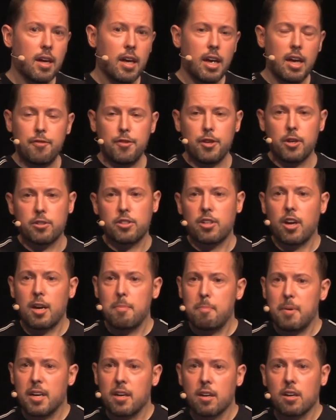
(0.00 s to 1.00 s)
If you're
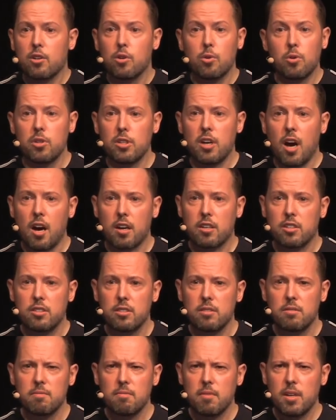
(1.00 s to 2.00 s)
typing on Google
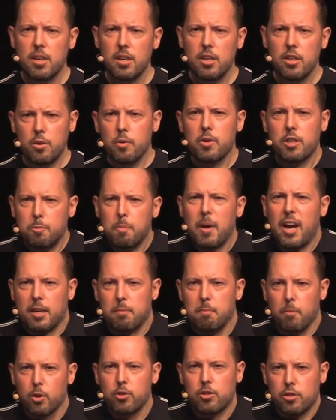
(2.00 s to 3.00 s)
Docs, you
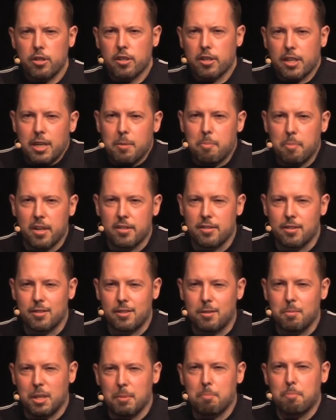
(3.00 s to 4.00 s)
expect most of your key presses
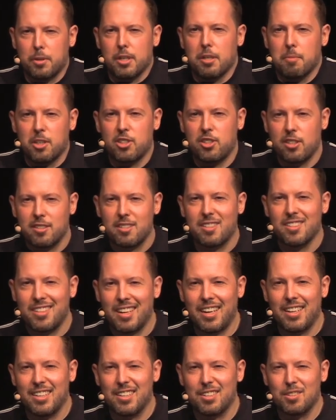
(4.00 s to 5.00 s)
to be pretty much
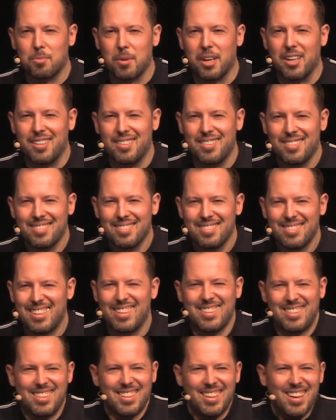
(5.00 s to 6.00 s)
instantaneous, right?
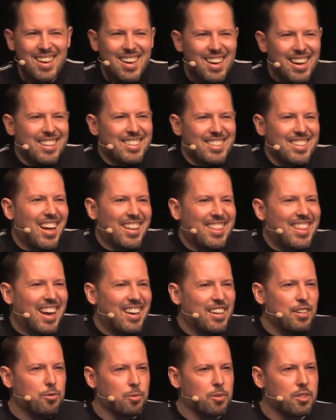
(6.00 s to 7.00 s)
It's not
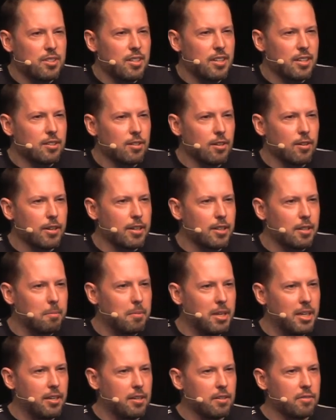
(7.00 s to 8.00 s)
that interesting to look at the
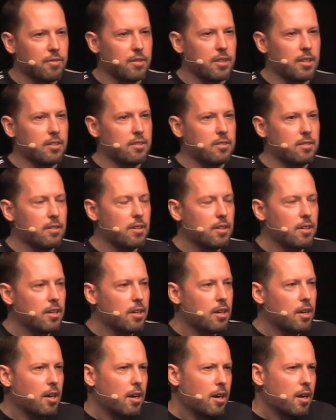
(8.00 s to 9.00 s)
median for this.
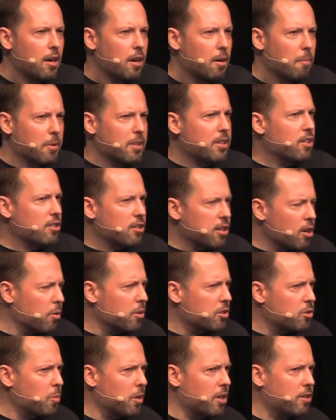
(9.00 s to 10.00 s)
But the
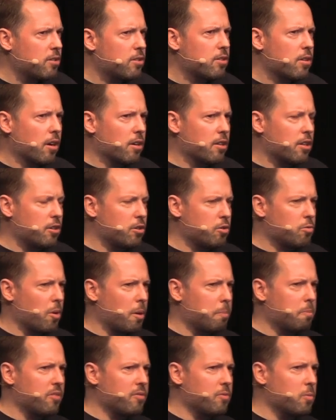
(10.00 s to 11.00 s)
slowest ones are the
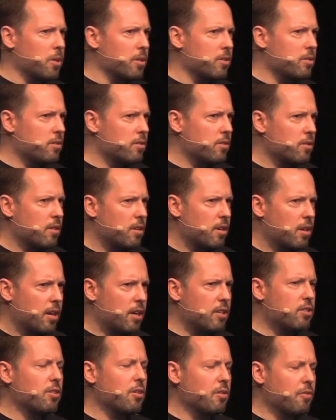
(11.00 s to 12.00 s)
disruptive ones.
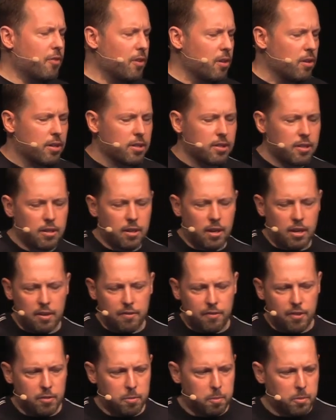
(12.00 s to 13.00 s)
And so if we look at the
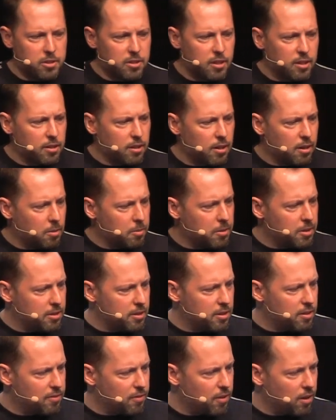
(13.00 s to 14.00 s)
95th percentile, we
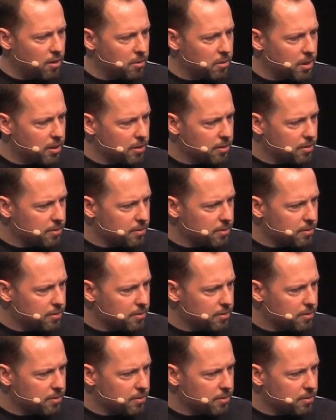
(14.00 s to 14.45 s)
see the following.